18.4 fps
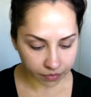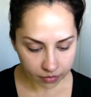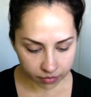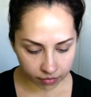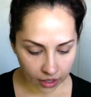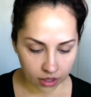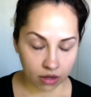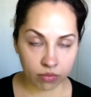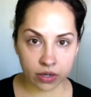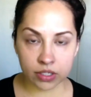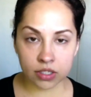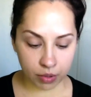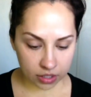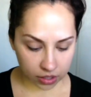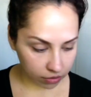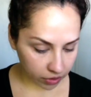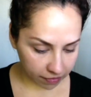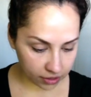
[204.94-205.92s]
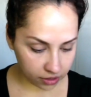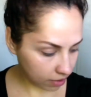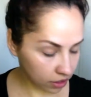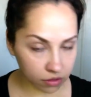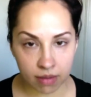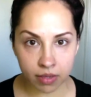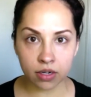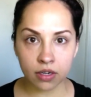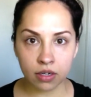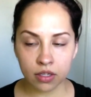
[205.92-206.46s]
Alright, so we're
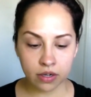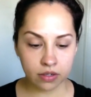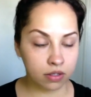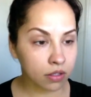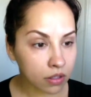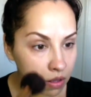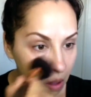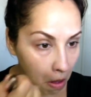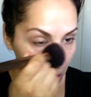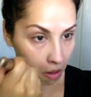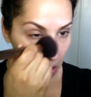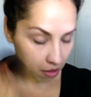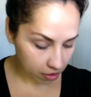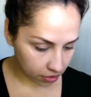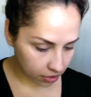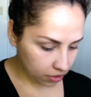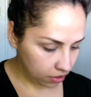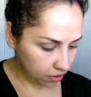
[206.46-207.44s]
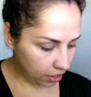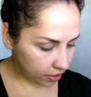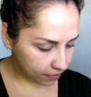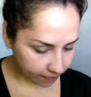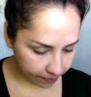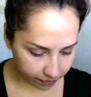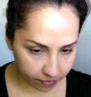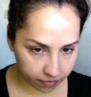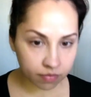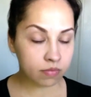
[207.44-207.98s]
just going to take our pressed
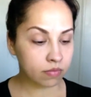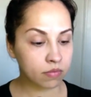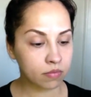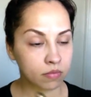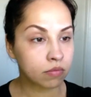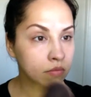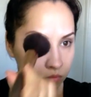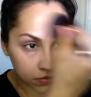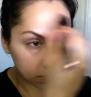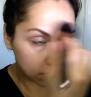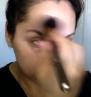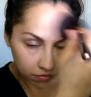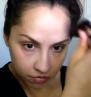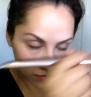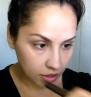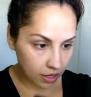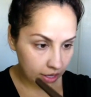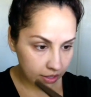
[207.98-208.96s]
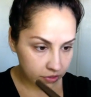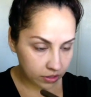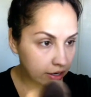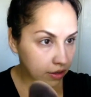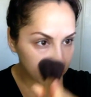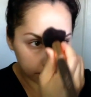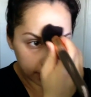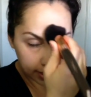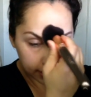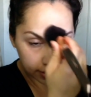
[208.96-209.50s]
powder in velour and pack
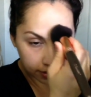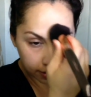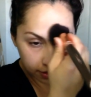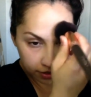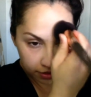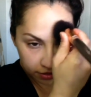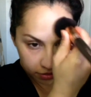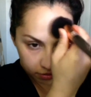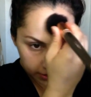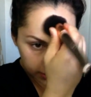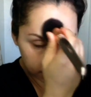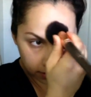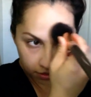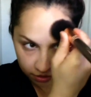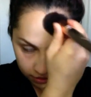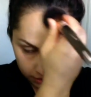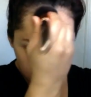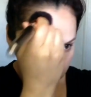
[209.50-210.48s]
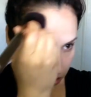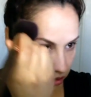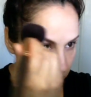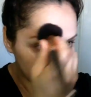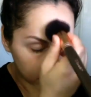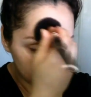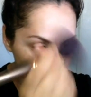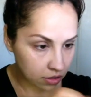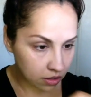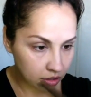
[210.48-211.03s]
it on. Pack, pack,
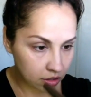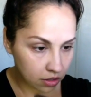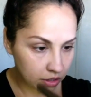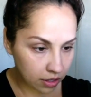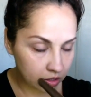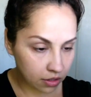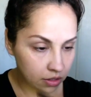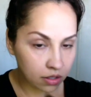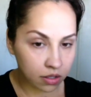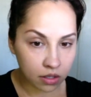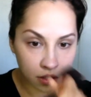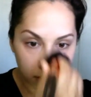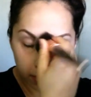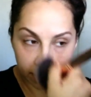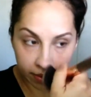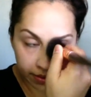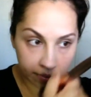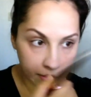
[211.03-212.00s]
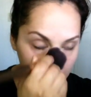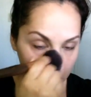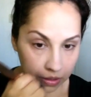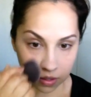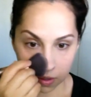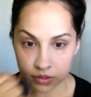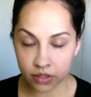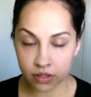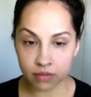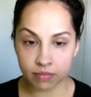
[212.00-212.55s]
pack away.
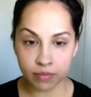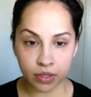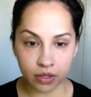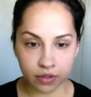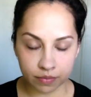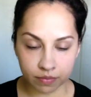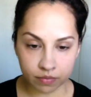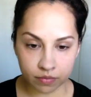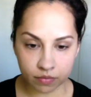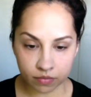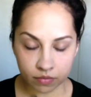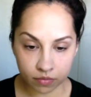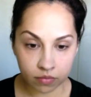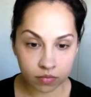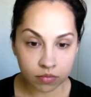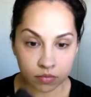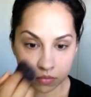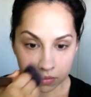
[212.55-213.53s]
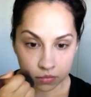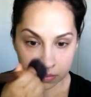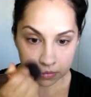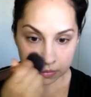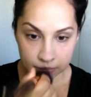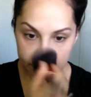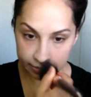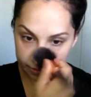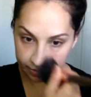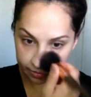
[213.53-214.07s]
And
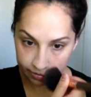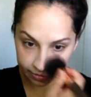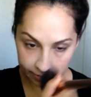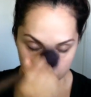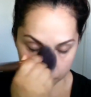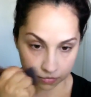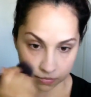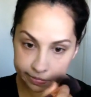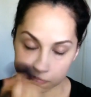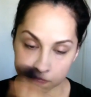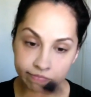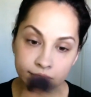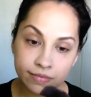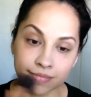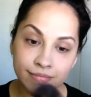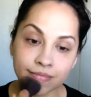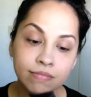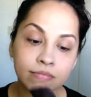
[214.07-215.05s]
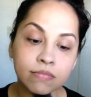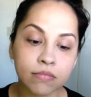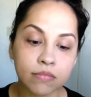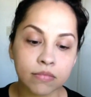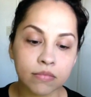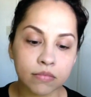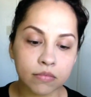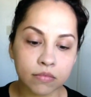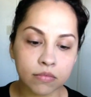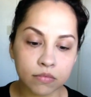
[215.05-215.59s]
we're just going to put that all over our
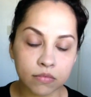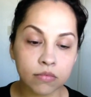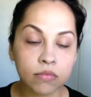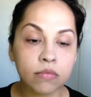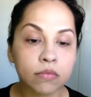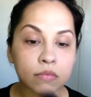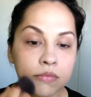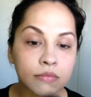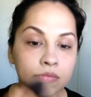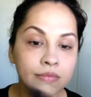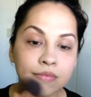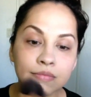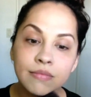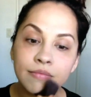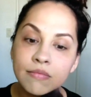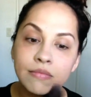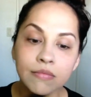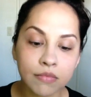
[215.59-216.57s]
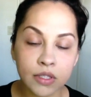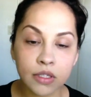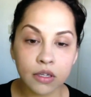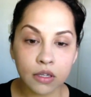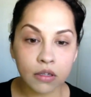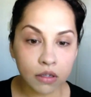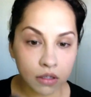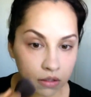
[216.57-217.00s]
face, under our eyes.